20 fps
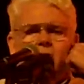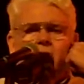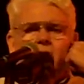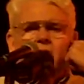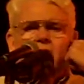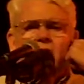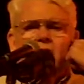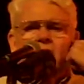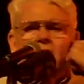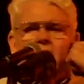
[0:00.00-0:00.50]

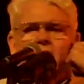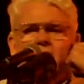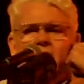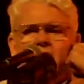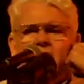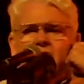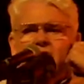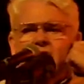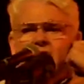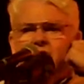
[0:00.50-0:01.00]
Okay.
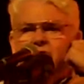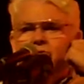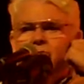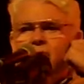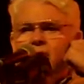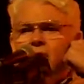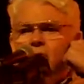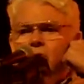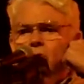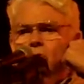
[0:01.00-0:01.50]
He's on his
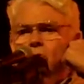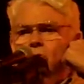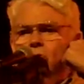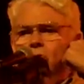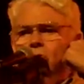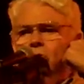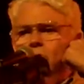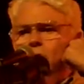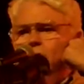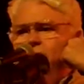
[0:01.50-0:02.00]
way. No,
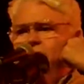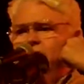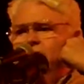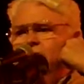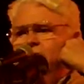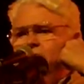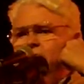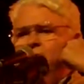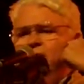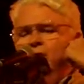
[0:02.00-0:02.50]
hold it. He's
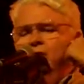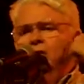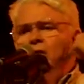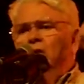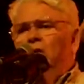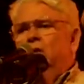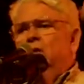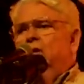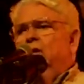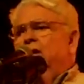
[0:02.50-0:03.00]
on his way.
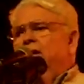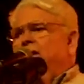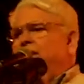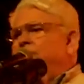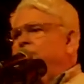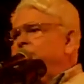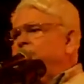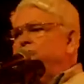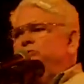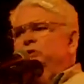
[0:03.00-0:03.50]
Hang
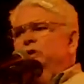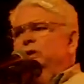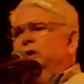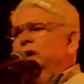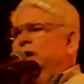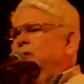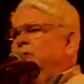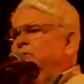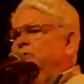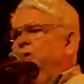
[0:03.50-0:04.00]
up. She says, you
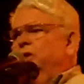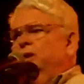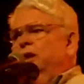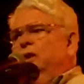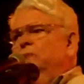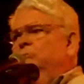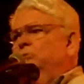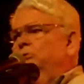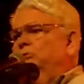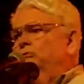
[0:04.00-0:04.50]

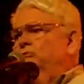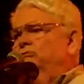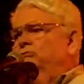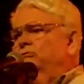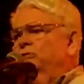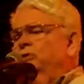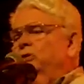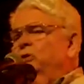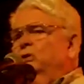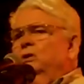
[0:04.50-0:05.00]
gotta
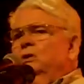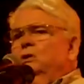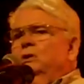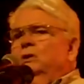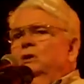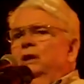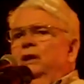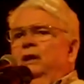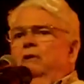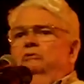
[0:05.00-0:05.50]
move.
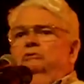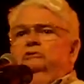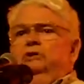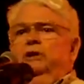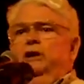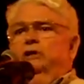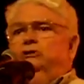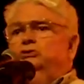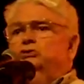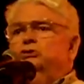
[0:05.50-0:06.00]
And it was the
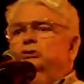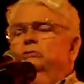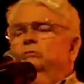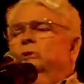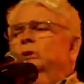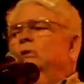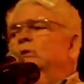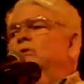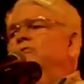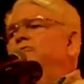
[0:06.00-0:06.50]
next
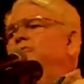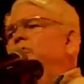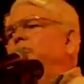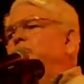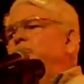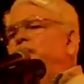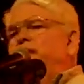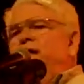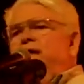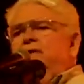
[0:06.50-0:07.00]
terminal over,
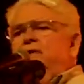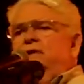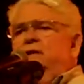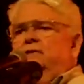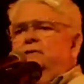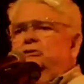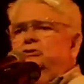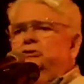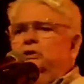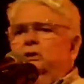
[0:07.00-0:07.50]
and you had to
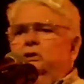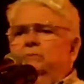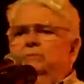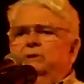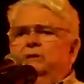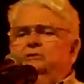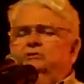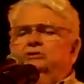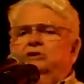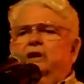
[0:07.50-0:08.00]
take the shuttle
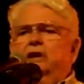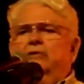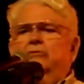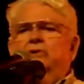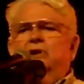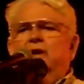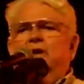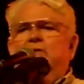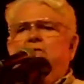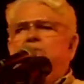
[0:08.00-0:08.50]
bus, and I
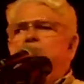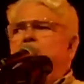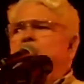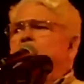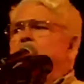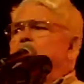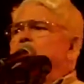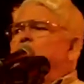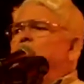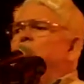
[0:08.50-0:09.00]
run out there,
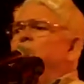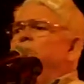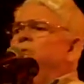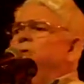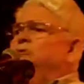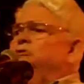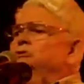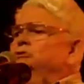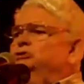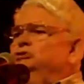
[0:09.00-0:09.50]
and the shuttle
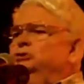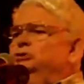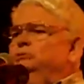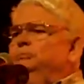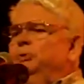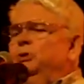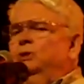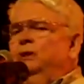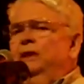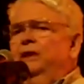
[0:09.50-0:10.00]
bus is just
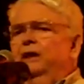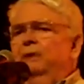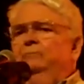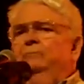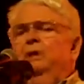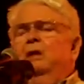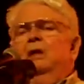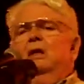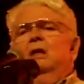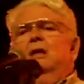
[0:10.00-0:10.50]
pulling
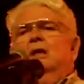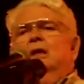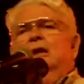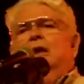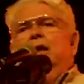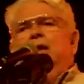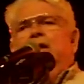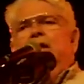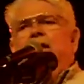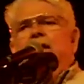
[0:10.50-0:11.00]
up.
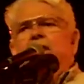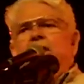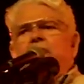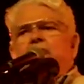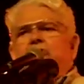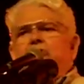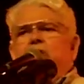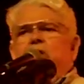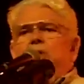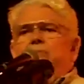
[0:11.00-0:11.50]
And I get on the
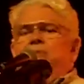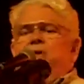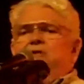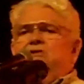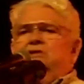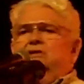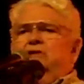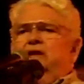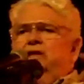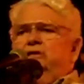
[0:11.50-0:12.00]
shuttle
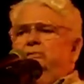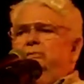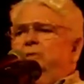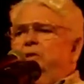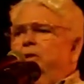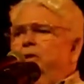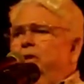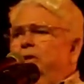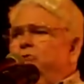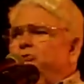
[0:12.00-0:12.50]
bus, it takes me
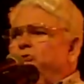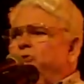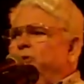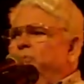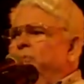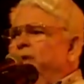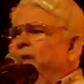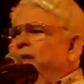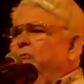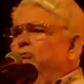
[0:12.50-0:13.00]
to the next
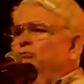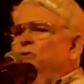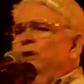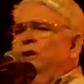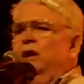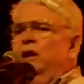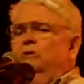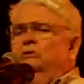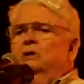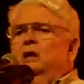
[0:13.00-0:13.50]
terminal, I run